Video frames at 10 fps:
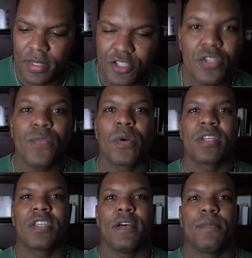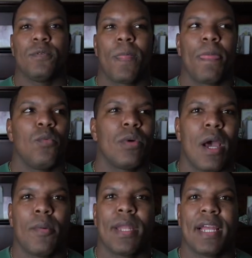just for an example, what
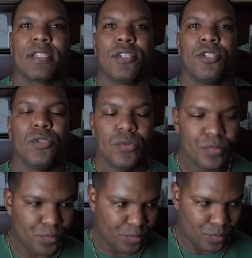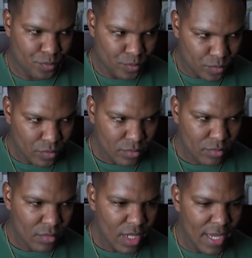I would like to do
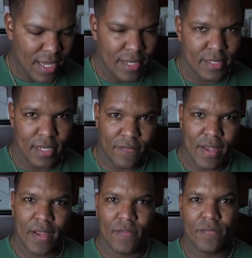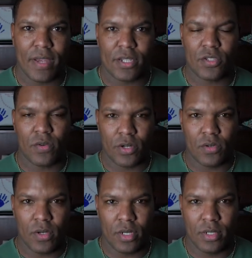is if I have a fast runner
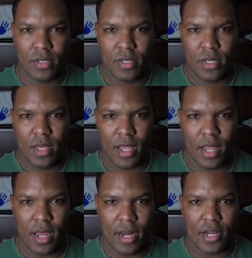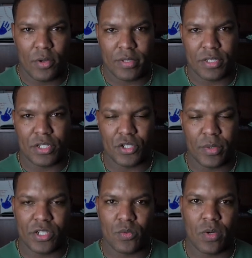on and I know it's a
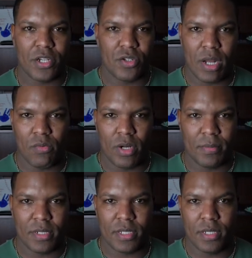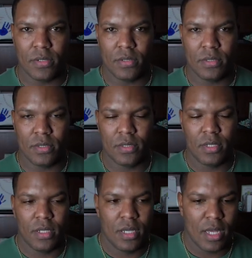situation where I do not want him to steal,
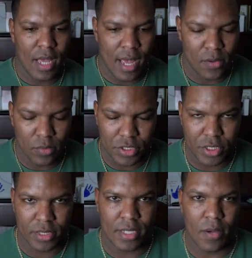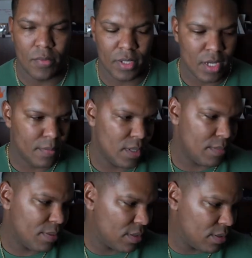I would come up,